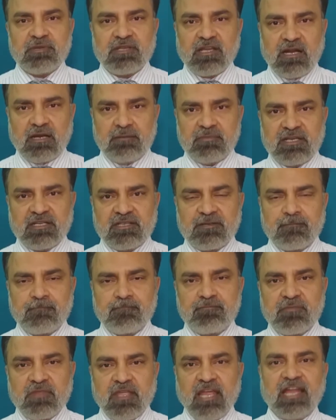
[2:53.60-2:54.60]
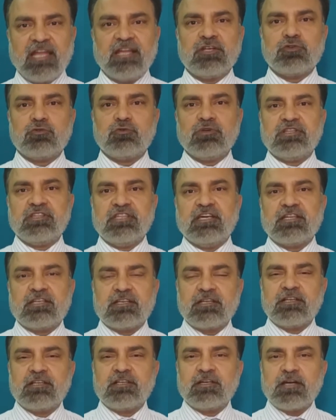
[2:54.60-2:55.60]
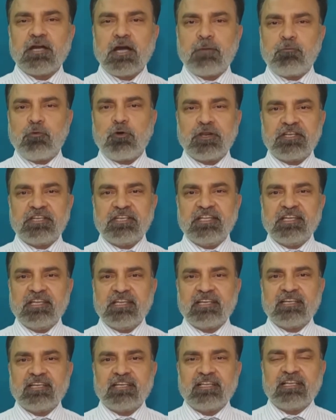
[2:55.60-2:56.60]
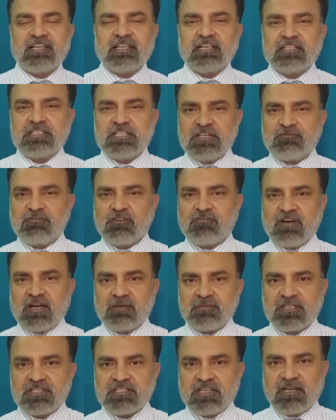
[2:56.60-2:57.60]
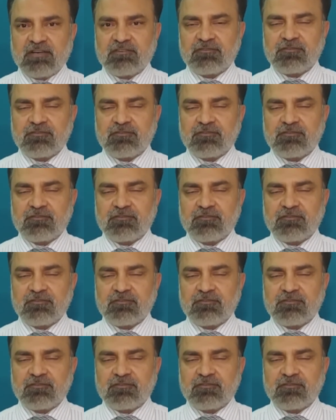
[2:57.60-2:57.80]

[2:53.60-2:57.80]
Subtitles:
government and to their appointee Chief of Army Staff.